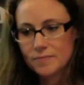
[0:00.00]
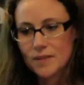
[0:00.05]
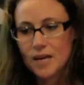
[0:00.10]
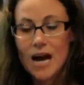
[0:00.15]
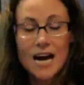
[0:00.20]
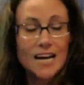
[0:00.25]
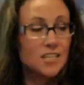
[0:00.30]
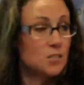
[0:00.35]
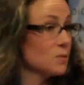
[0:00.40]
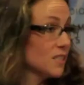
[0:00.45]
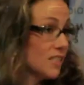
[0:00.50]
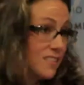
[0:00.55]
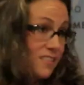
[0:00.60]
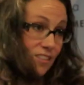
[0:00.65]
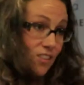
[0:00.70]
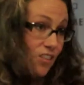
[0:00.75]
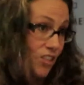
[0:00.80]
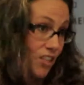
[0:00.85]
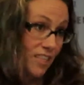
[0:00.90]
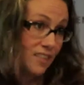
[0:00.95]
Husband doesn't
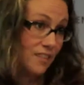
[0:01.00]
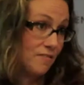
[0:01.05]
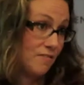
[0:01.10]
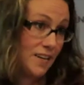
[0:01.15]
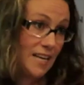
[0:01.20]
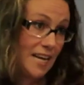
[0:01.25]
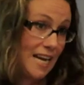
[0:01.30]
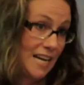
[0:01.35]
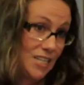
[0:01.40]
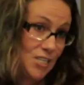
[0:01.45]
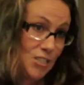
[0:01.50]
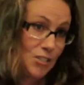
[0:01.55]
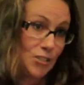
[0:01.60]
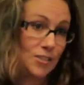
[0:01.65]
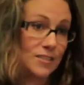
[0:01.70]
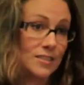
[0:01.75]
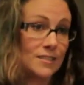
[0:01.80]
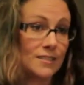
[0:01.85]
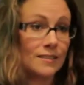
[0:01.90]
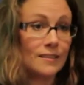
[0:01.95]
look at the
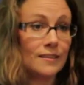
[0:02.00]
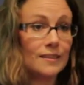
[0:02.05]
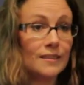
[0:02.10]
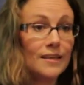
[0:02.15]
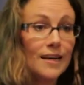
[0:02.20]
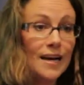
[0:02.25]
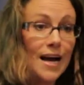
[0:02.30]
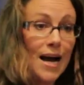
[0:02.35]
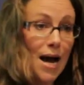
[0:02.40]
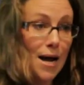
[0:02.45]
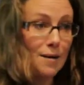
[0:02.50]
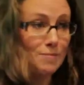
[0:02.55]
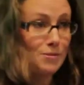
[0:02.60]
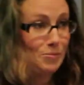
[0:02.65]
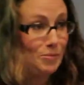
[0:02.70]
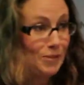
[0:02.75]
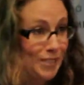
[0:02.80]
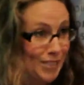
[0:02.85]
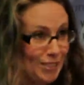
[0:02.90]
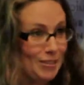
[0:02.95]
financials. I'm too
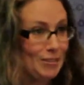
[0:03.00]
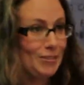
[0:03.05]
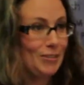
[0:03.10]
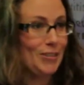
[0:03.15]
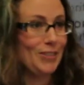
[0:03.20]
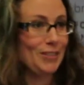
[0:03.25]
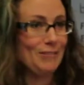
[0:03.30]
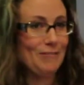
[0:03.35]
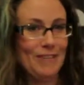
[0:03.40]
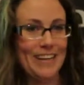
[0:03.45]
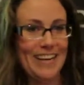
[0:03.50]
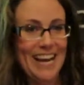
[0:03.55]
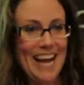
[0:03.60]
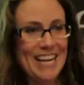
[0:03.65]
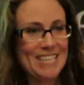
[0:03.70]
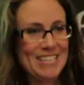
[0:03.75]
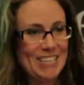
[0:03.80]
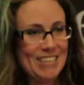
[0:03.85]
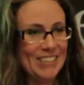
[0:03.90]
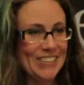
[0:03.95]
busy to look at the
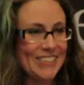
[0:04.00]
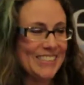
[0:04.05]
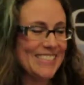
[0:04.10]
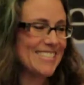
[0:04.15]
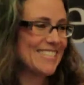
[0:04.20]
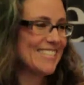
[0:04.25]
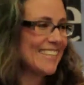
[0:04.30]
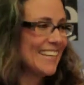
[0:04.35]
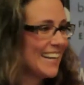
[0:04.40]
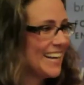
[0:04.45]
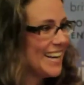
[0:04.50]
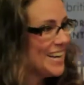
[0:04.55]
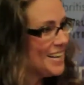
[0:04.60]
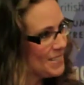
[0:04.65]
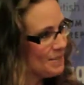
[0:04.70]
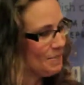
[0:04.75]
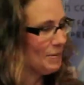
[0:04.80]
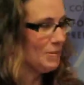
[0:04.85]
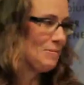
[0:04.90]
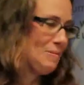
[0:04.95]
financials. It's
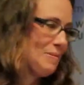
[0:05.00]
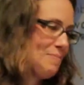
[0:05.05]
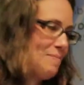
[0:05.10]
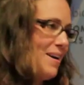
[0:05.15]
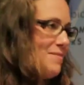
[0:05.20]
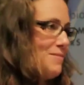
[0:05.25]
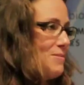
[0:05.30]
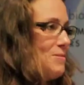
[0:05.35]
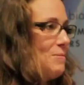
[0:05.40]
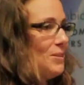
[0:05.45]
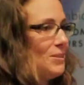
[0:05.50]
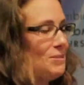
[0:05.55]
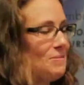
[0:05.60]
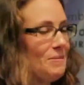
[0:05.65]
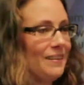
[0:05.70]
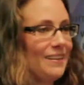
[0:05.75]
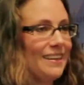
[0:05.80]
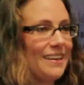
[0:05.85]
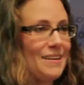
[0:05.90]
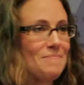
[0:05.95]
supposed to be my
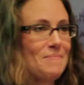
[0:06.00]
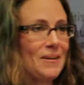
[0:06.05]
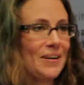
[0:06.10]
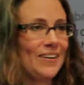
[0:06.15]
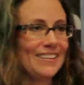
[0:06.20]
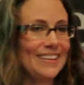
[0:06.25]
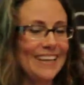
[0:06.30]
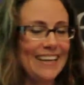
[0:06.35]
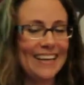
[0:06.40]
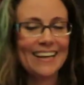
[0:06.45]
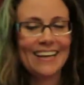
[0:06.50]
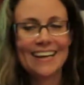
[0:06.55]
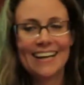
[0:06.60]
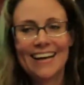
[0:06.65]
responsibility, apparently.